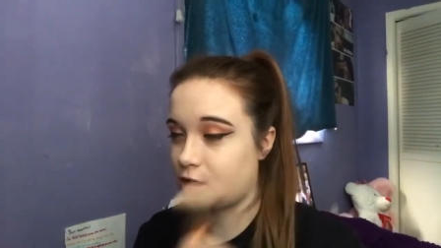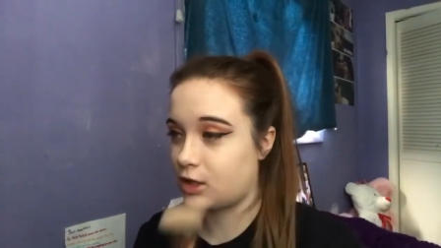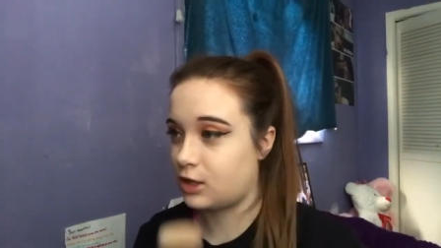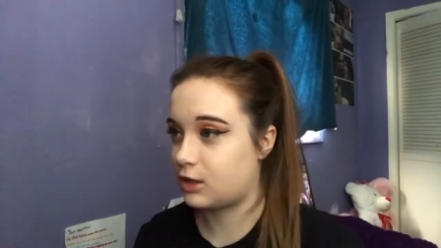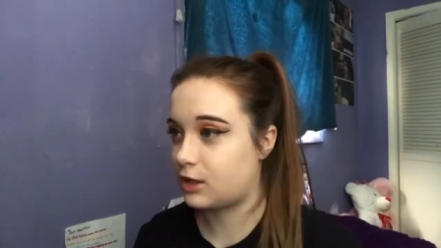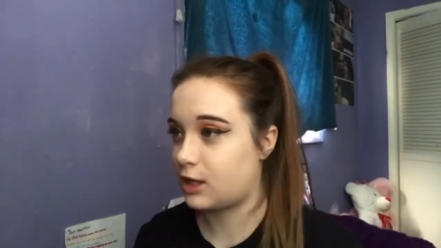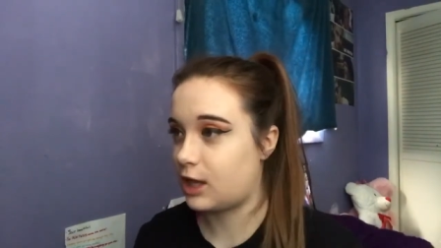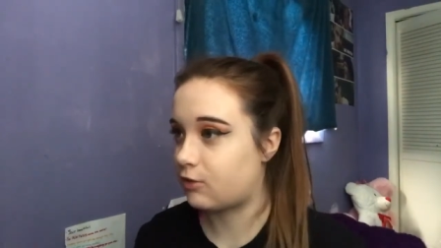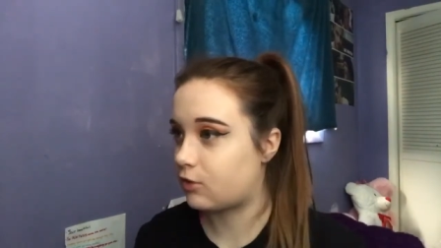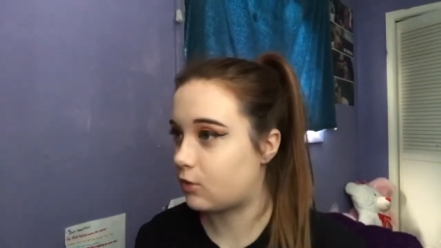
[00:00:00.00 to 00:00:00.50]
I
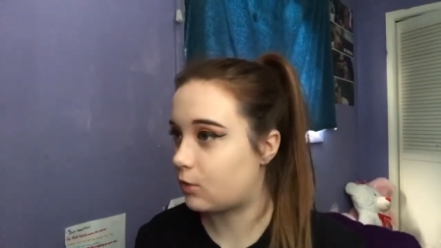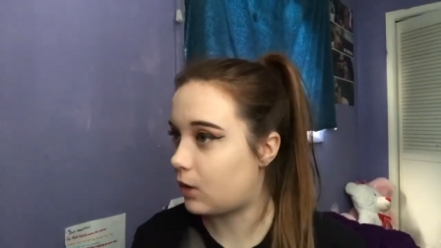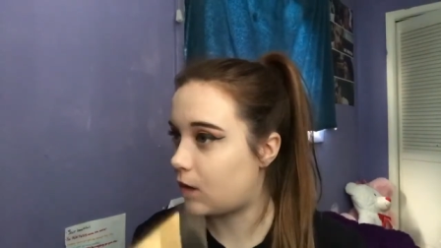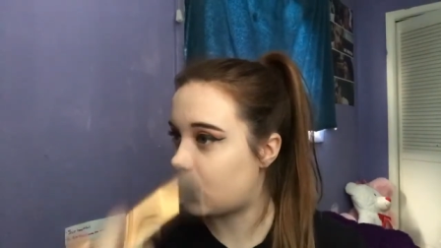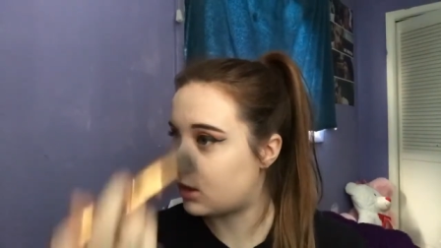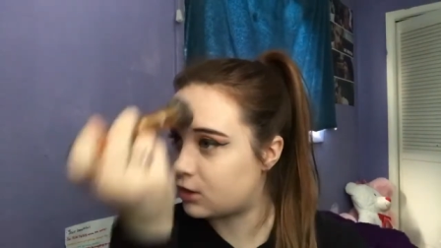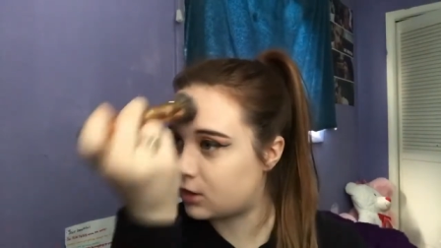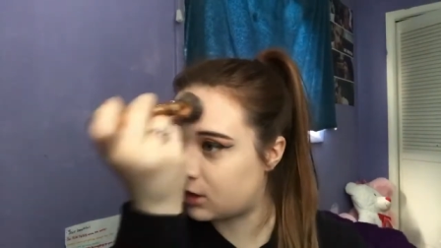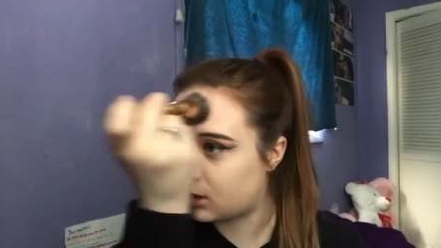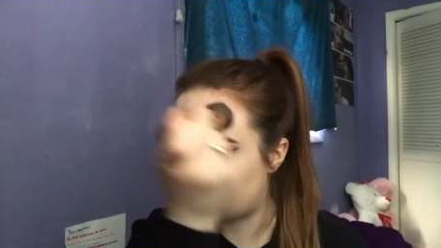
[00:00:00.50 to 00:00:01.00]
just have to
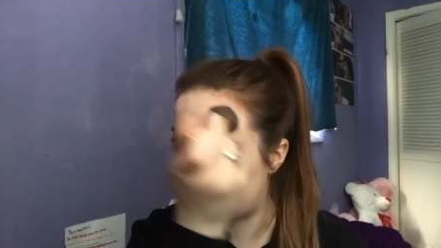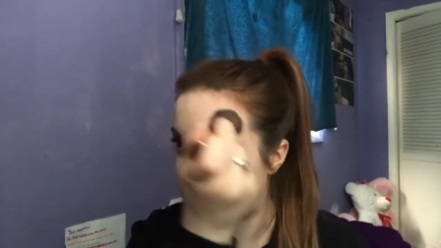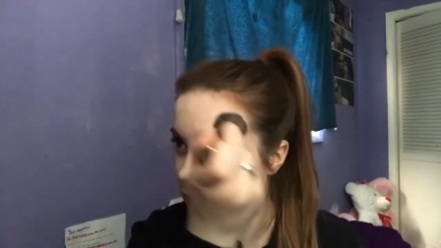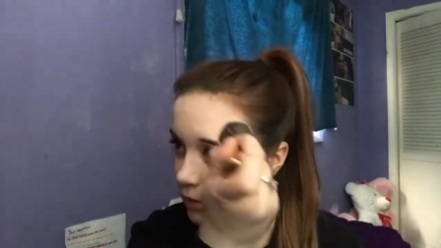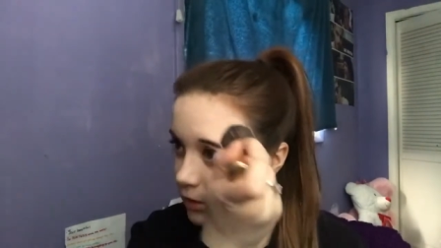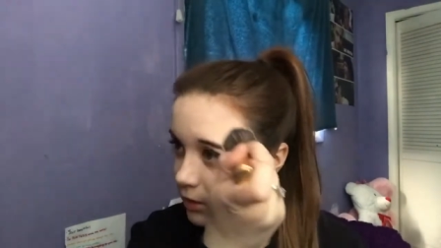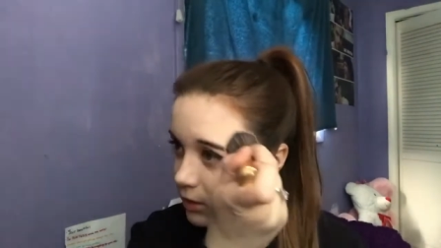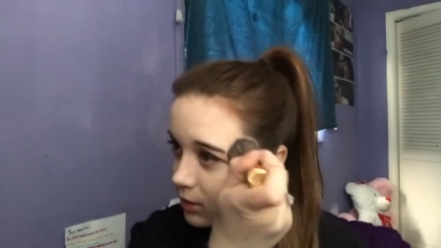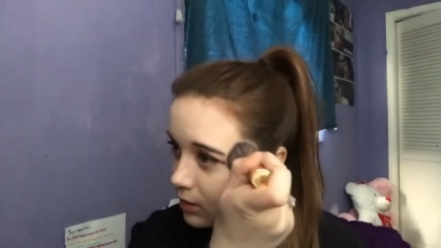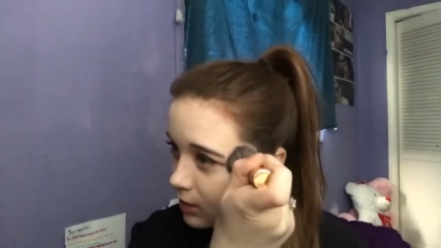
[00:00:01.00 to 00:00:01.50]
wash it because you
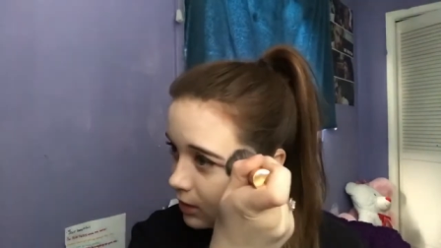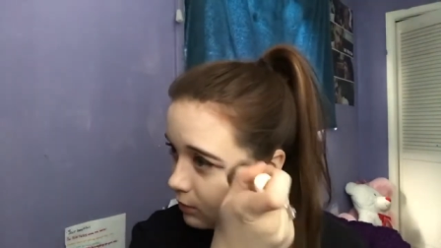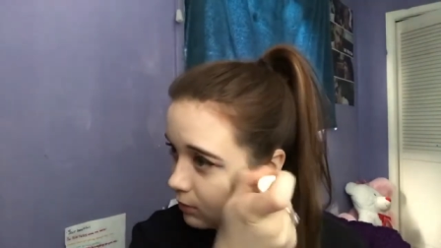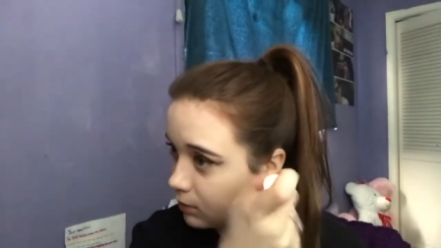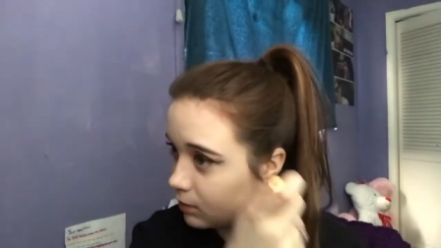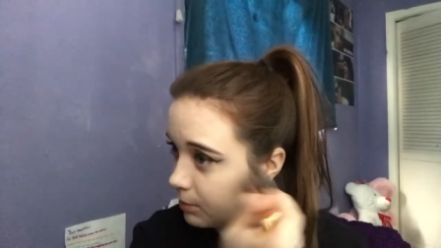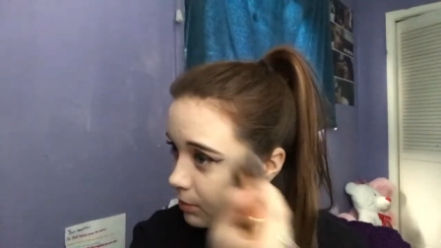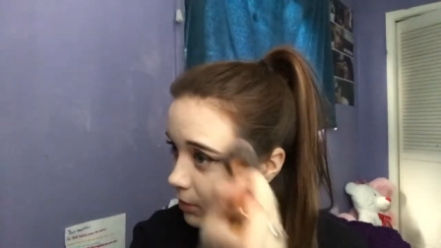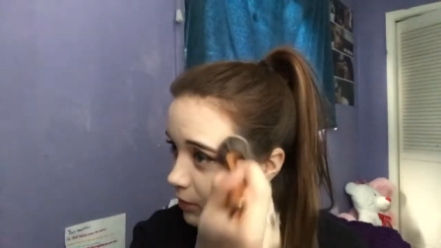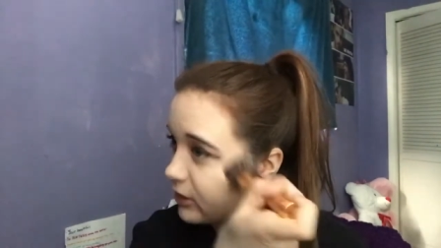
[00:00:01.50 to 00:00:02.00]
can see it
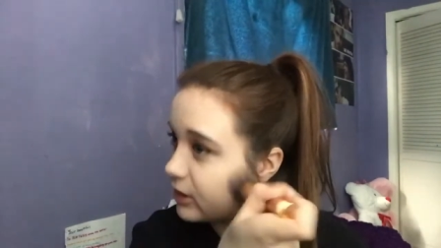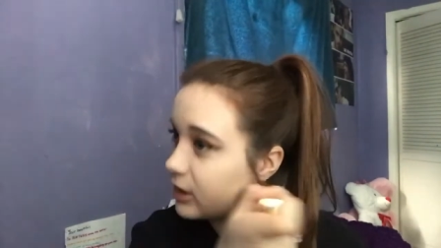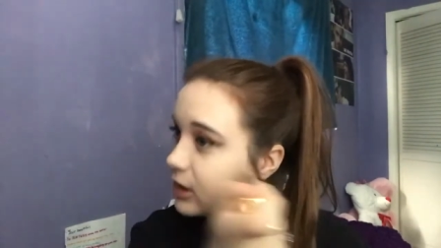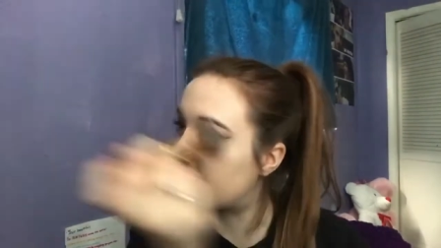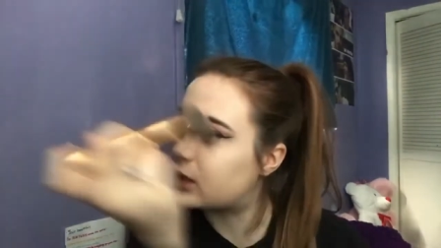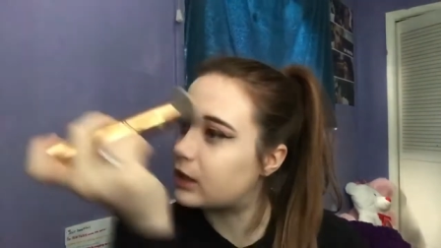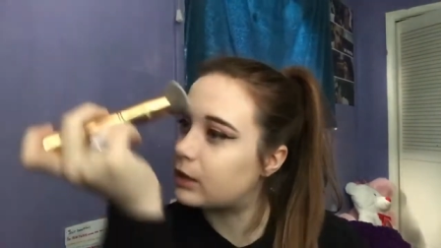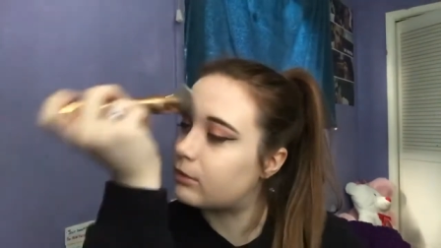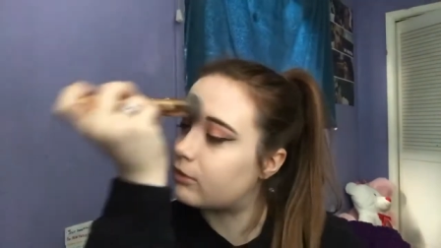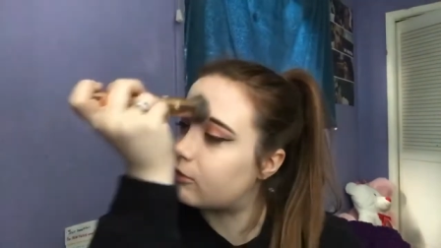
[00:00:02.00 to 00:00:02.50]
was perfectly
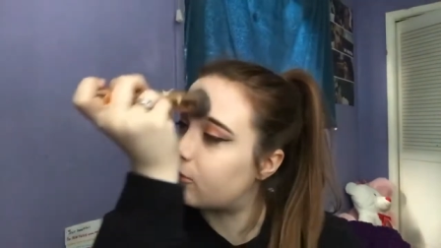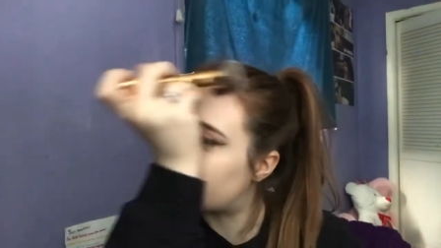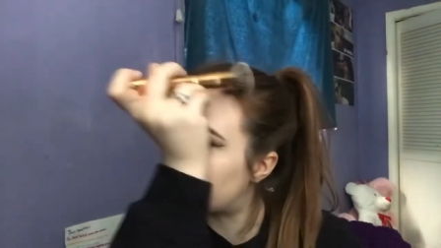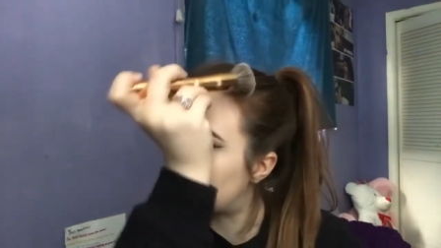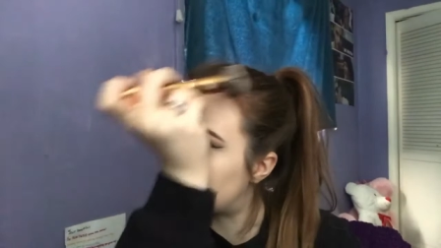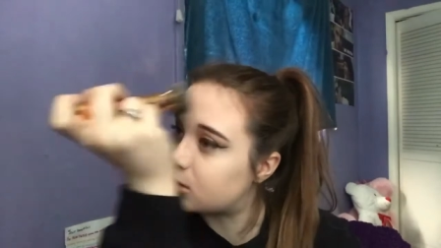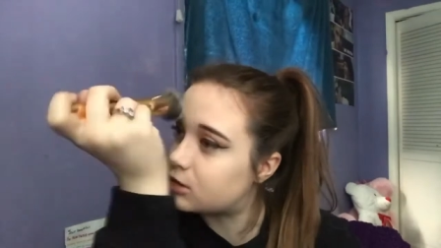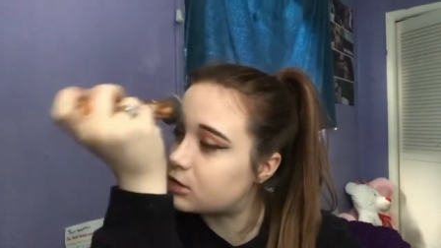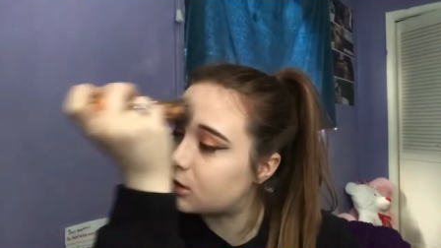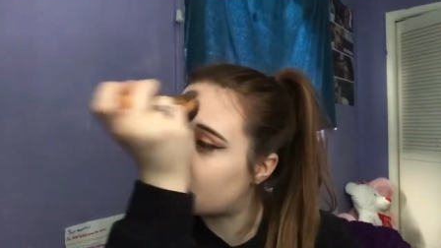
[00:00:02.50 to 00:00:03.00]
clean before
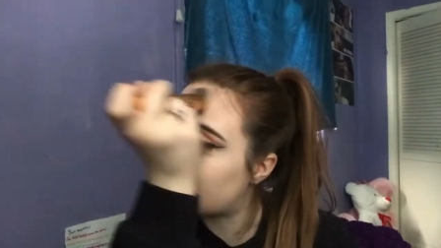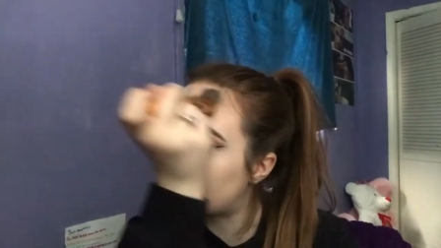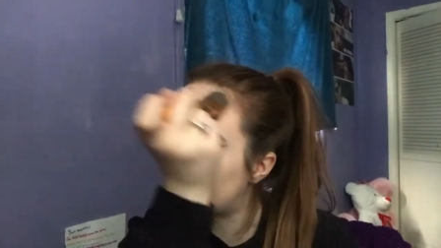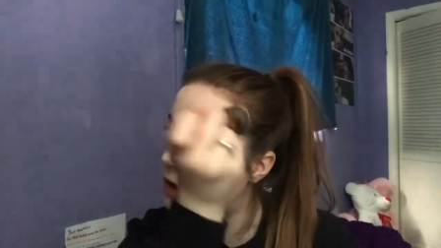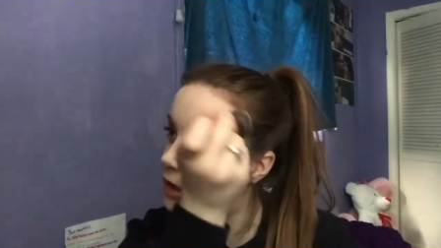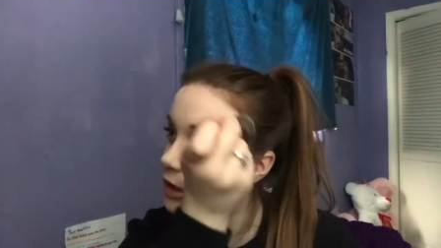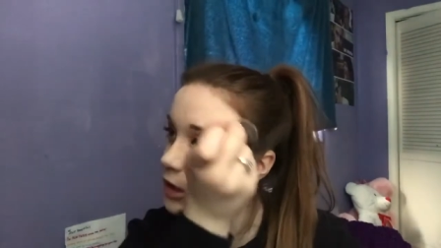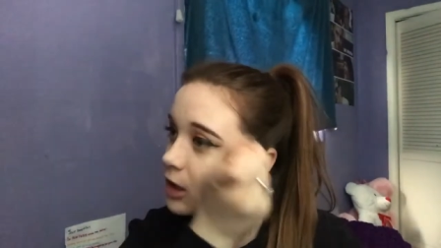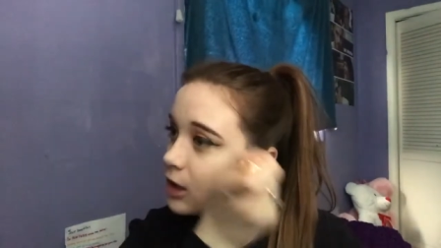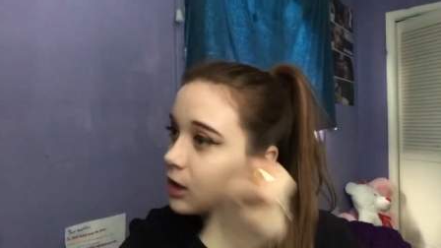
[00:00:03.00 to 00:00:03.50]
I
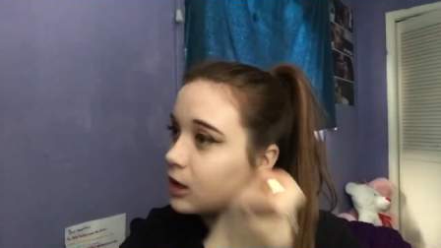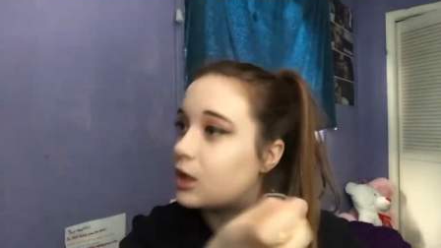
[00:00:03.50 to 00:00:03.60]
started.